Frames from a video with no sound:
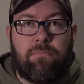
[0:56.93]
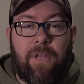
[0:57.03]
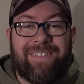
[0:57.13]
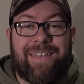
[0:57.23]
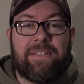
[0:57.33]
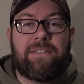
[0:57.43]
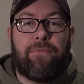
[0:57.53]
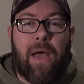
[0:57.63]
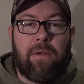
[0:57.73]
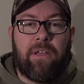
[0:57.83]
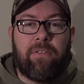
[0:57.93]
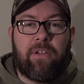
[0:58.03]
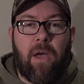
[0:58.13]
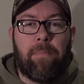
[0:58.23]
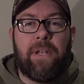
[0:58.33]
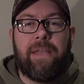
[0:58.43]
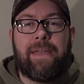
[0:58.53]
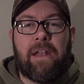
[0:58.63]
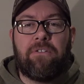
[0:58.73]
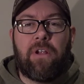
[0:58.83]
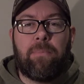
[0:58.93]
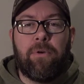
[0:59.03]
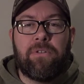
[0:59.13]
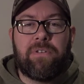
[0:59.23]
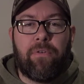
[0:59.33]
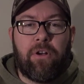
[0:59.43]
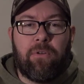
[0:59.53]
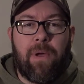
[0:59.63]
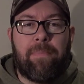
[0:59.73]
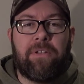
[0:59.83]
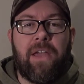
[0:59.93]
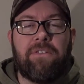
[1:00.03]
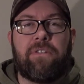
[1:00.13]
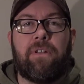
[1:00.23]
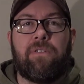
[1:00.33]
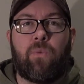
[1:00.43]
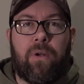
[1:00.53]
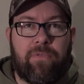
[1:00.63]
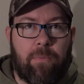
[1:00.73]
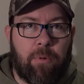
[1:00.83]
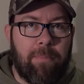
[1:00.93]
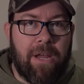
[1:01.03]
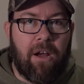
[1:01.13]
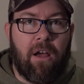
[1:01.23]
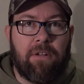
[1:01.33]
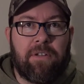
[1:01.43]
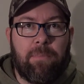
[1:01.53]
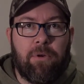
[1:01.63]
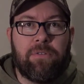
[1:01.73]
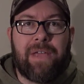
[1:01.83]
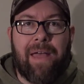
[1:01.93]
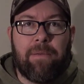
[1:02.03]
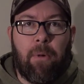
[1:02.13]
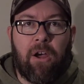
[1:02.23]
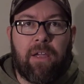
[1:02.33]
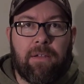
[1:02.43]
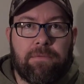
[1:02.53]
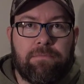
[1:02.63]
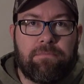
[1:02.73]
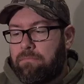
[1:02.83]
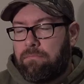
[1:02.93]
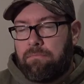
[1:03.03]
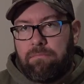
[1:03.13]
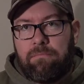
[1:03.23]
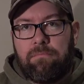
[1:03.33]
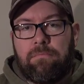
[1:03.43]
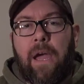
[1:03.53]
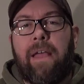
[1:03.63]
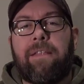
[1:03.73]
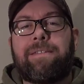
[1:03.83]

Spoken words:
And since the founding of the company, Kenetrek boots have earned a reputation as one of the premier hunting boots on the market. Alright, let's